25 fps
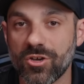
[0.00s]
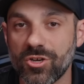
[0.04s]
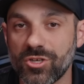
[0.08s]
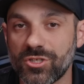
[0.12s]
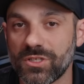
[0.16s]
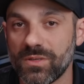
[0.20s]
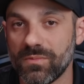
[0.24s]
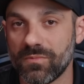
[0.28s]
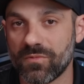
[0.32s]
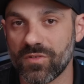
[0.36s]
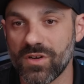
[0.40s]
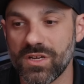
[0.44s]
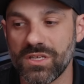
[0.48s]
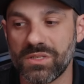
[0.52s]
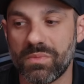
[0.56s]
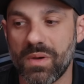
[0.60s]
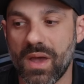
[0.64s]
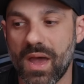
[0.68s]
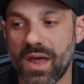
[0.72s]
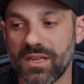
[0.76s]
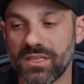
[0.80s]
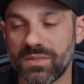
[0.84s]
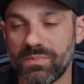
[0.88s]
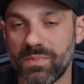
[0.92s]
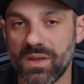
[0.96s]
Cushion Freeze
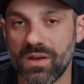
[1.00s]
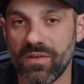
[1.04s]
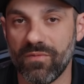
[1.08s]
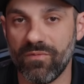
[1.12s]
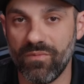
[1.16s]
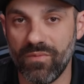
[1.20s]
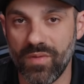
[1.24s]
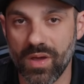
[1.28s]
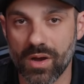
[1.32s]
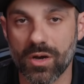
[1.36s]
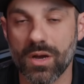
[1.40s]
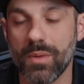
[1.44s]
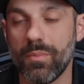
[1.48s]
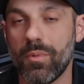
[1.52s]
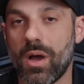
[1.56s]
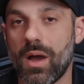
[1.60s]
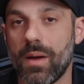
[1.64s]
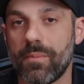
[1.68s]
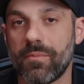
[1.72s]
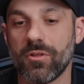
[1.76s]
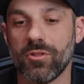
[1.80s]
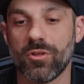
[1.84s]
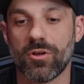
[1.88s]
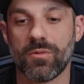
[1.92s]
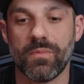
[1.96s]
Pad has been a very
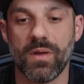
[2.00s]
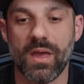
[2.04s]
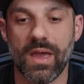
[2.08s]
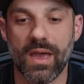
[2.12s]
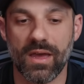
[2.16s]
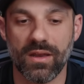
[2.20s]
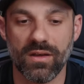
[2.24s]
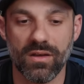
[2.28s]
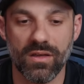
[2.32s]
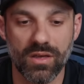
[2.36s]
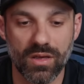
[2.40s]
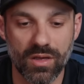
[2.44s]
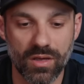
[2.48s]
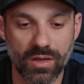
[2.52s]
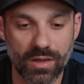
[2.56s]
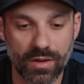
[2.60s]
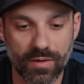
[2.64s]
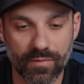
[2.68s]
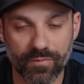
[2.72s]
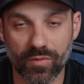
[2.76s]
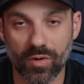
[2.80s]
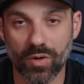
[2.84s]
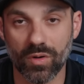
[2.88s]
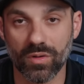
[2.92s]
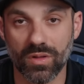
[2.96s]
popular pad
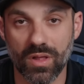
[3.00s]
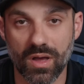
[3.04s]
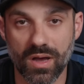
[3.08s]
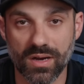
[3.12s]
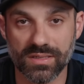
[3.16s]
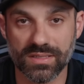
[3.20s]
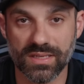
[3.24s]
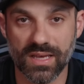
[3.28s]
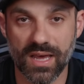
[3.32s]
for a long